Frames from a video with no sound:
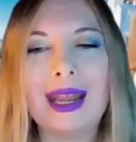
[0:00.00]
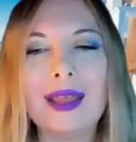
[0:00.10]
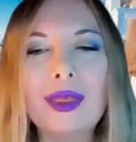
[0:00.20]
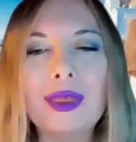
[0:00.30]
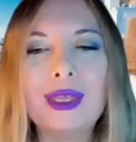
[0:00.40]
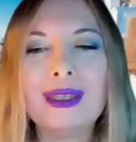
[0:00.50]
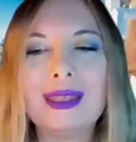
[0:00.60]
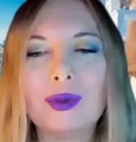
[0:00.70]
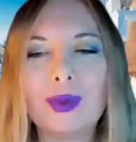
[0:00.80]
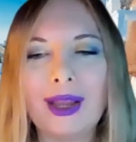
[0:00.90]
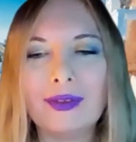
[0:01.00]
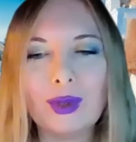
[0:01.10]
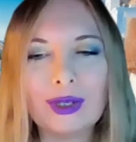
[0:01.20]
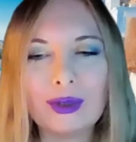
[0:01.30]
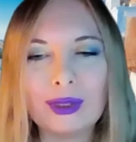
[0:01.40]
Another thing that we have
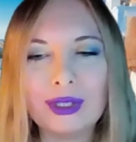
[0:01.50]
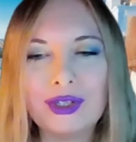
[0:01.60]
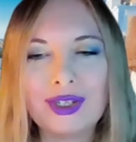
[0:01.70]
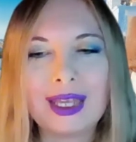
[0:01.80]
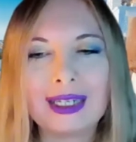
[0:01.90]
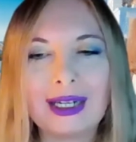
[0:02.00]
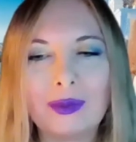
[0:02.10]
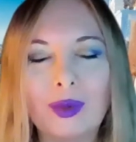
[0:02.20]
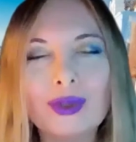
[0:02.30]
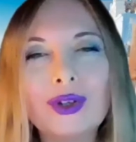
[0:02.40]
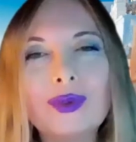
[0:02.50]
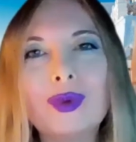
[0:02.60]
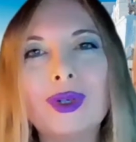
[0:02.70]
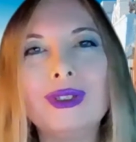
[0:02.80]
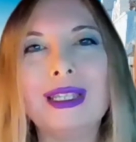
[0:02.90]
to acknowledge is that our
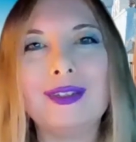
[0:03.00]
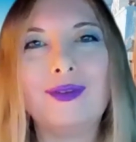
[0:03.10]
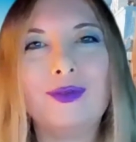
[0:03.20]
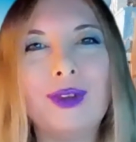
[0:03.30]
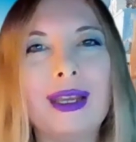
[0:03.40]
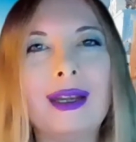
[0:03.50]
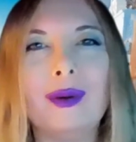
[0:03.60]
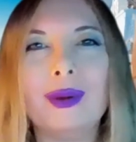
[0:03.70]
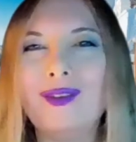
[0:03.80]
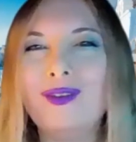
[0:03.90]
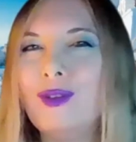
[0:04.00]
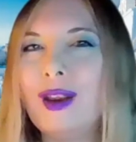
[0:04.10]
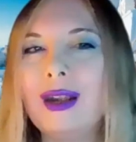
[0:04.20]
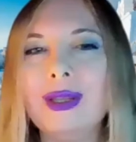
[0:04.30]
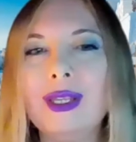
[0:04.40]
modern world is very,
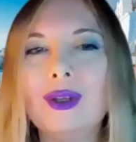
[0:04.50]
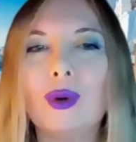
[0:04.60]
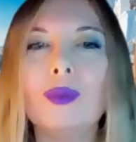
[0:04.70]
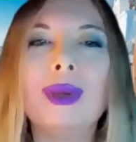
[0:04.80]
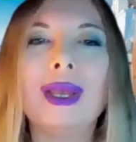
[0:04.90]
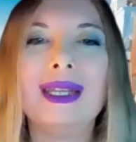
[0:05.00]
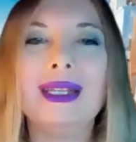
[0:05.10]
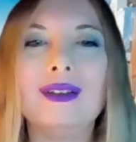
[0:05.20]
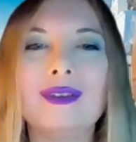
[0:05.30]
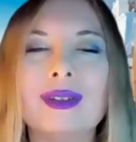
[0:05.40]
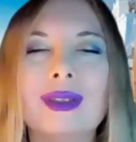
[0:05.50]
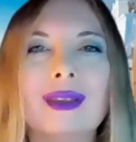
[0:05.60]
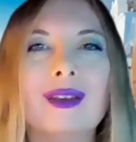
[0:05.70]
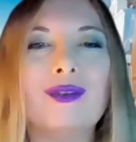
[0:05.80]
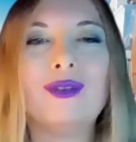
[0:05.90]
very competitive,
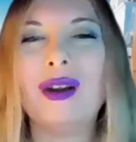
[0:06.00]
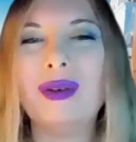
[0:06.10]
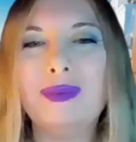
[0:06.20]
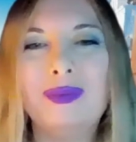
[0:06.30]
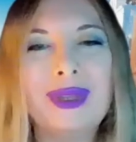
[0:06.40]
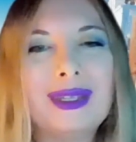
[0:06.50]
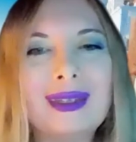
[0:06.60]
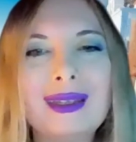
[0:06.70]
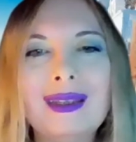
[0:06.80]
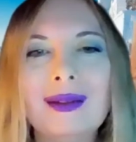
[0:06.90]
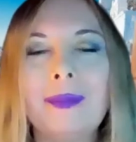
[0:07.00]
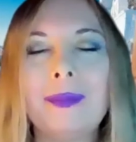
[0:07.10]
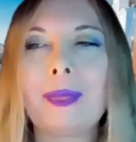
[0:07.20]
very busy,